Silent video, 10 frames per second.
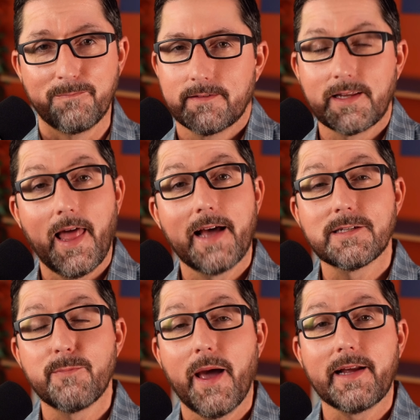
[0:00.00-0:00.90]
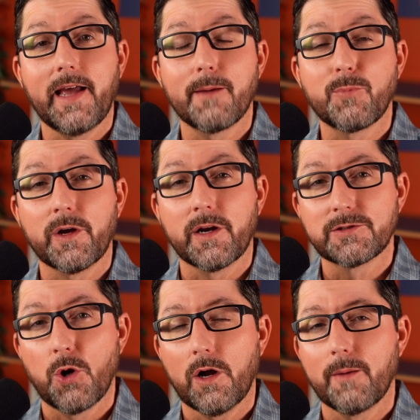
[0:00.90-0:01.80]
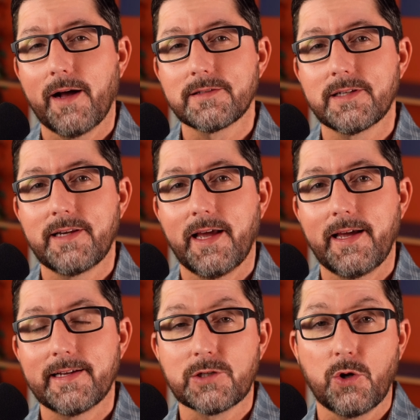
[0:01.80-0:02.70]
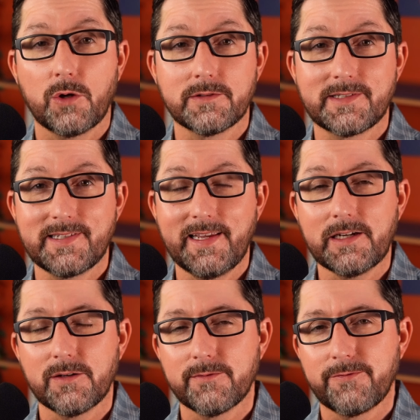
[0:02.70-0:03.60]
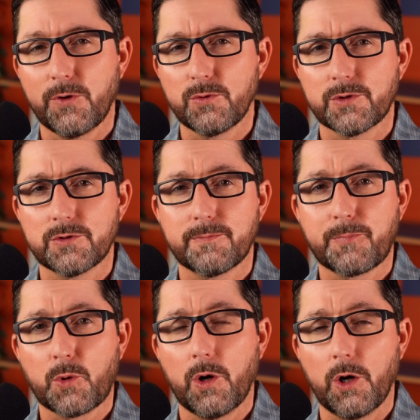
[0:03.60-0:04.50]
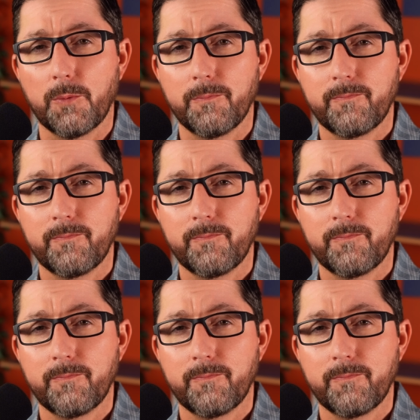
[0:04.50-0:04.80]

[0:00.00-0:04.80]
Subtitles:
The last Mac app we're going to talk about today is called Sync Folders Pro.